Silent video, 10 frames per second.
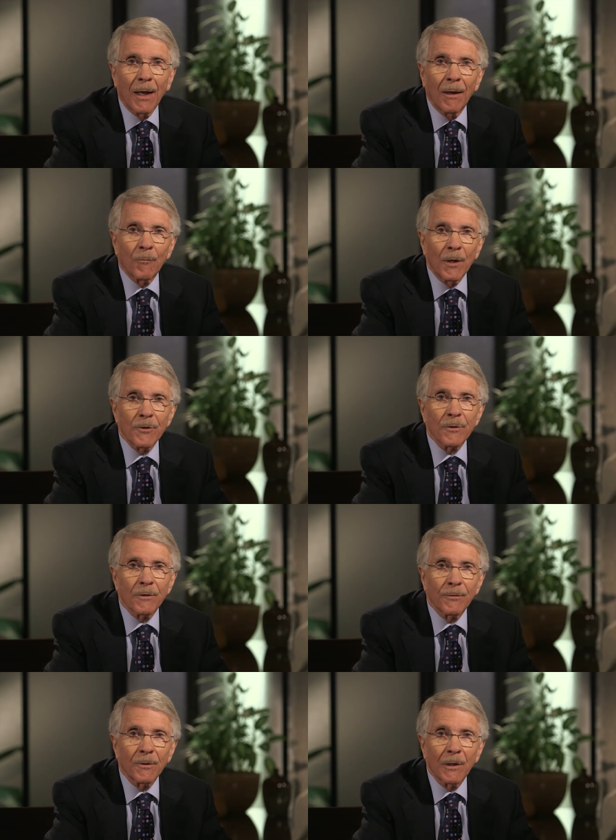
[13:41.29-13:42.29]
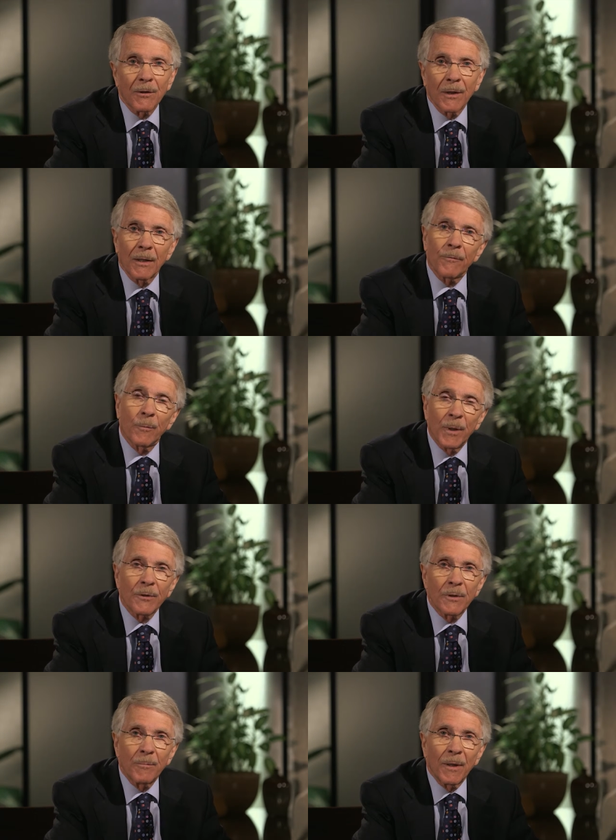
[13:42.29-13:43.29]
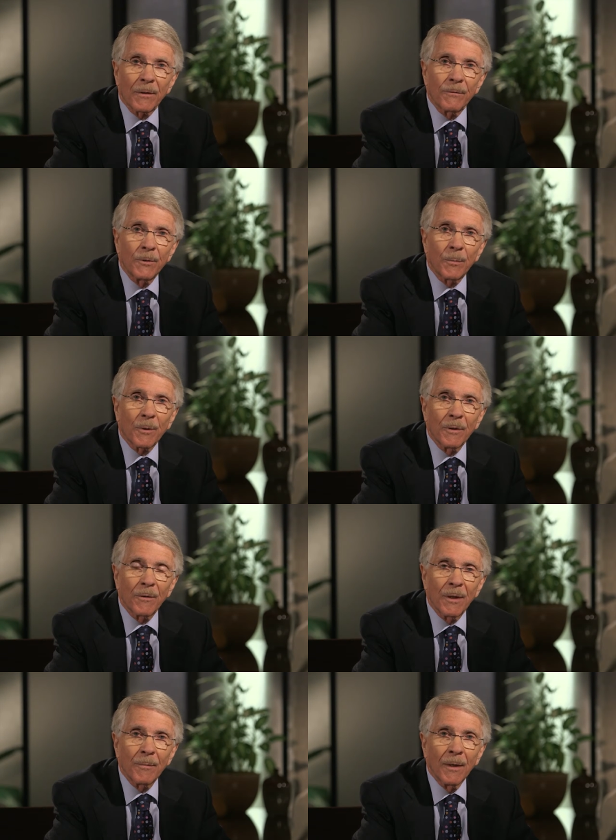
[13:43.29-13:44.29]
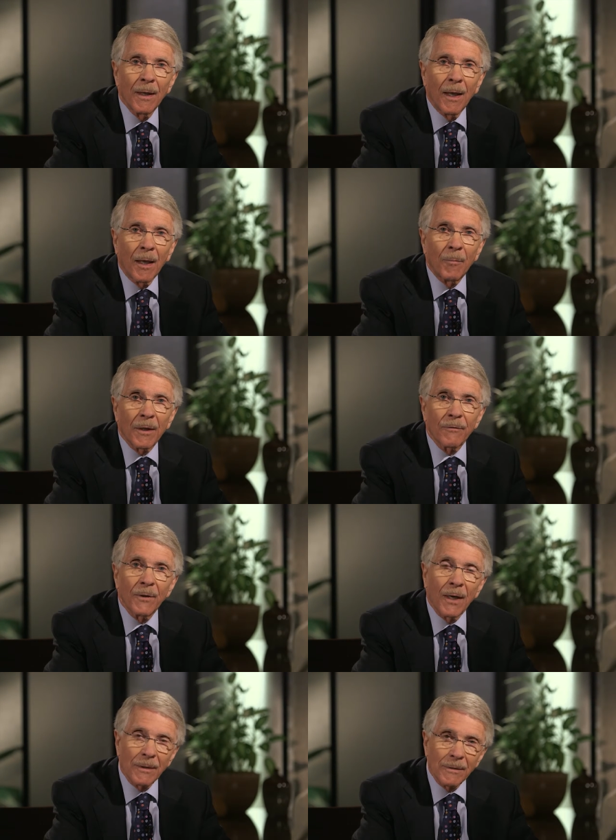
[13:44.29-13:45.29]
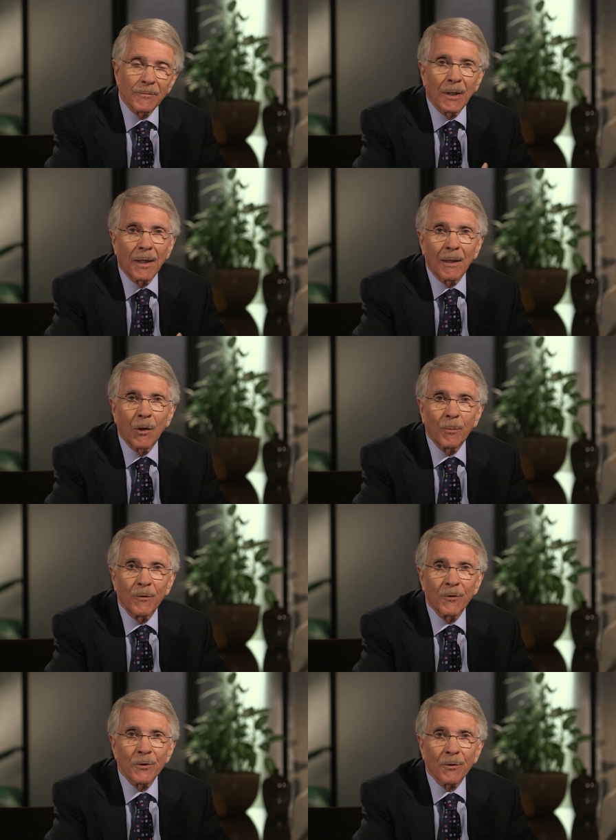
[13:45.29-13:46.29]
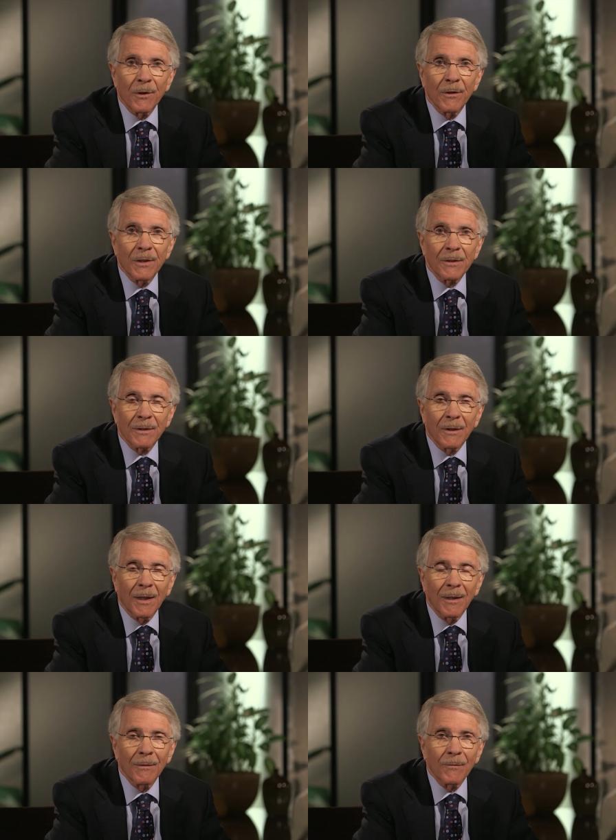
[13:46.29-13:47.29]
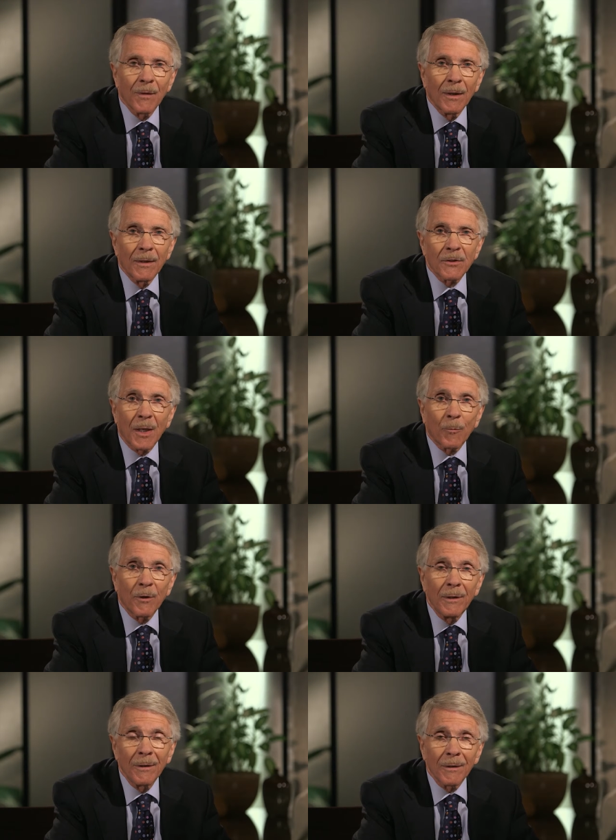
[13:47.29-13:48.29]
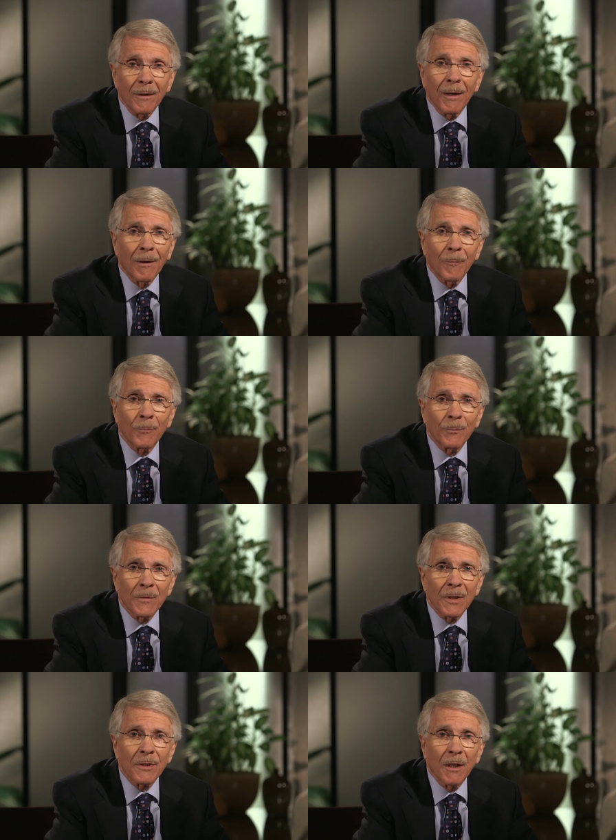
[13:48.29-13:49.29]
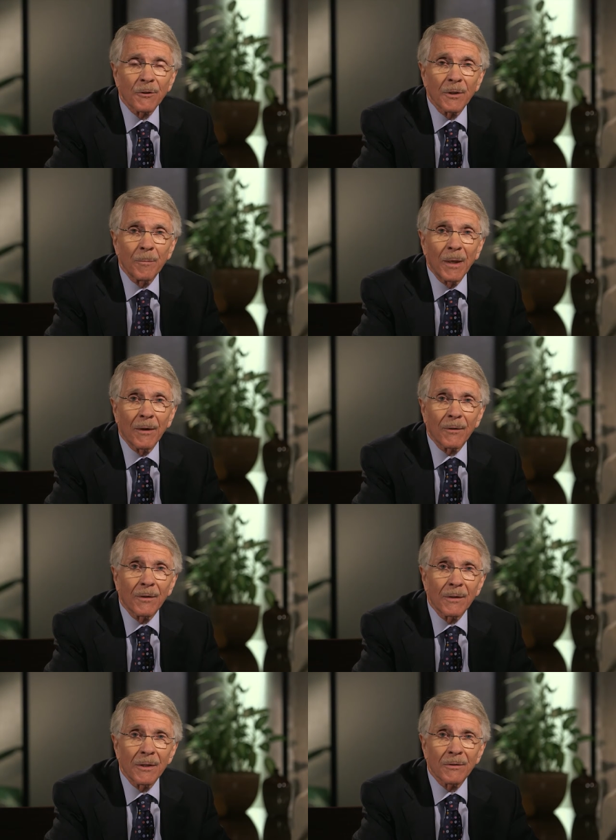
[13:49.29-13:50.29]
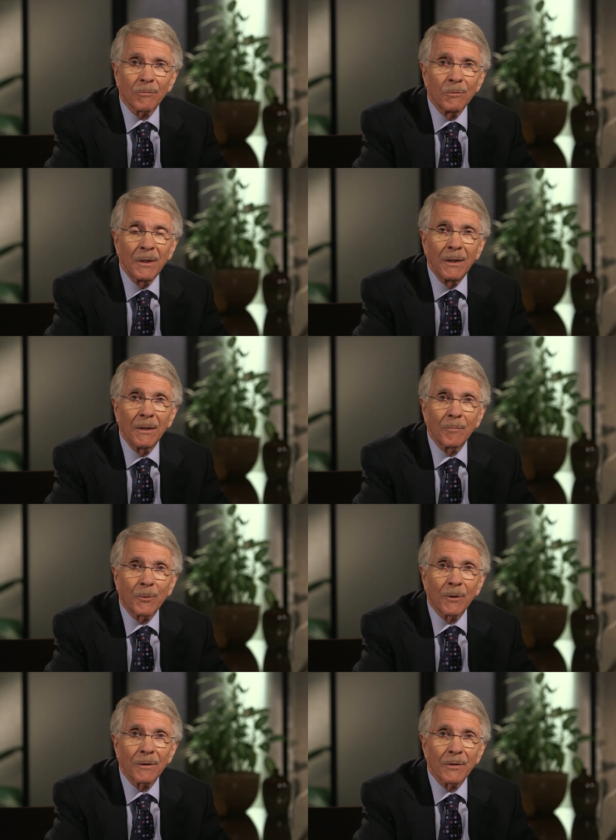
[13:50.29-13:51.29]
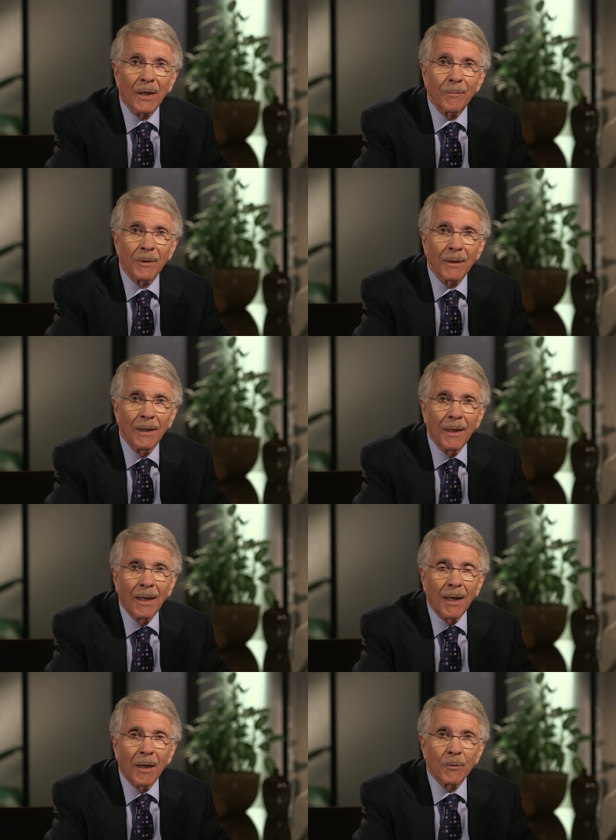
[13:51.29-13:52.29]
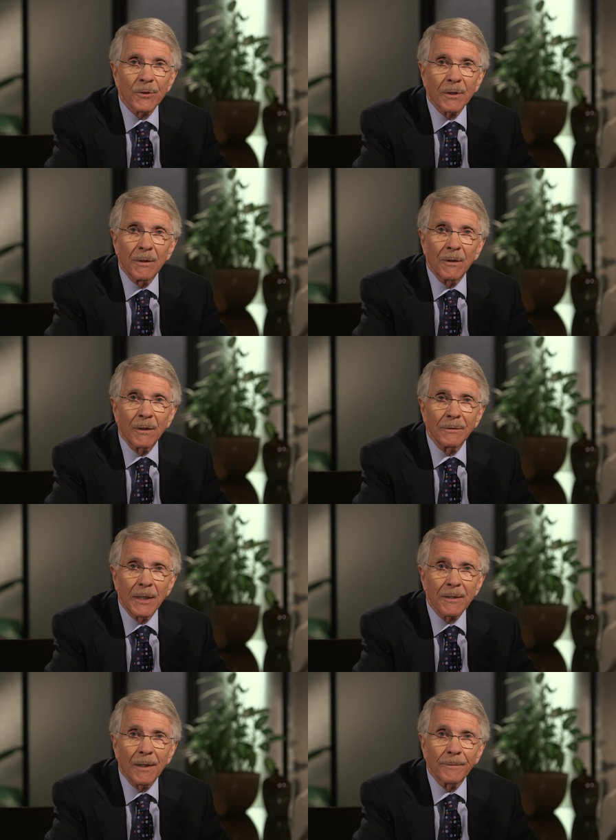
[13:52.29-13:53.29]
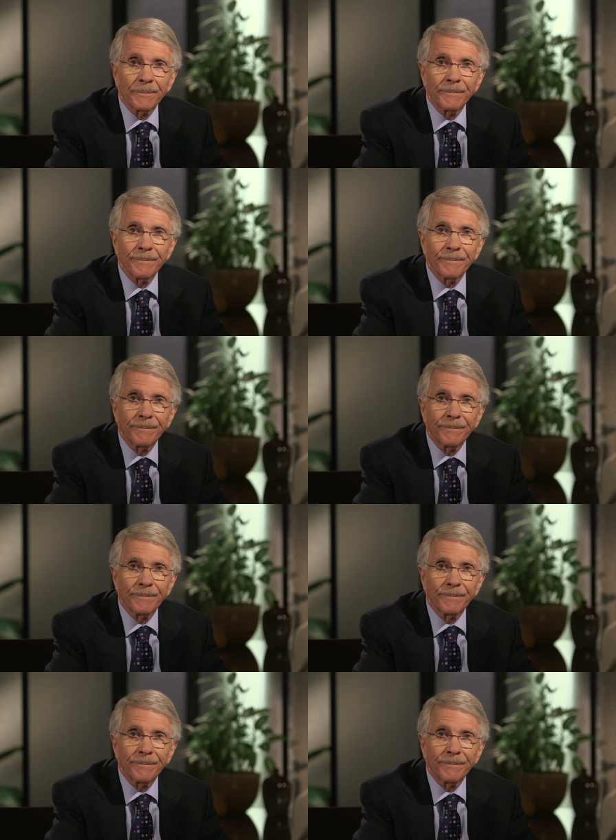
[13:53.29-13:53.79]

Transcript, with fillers: and register for it or get information about the full program. But if not, uh, I hope you've enjoyed this uh, summary uh, discussion about this really important topic. And we'll see you all next time.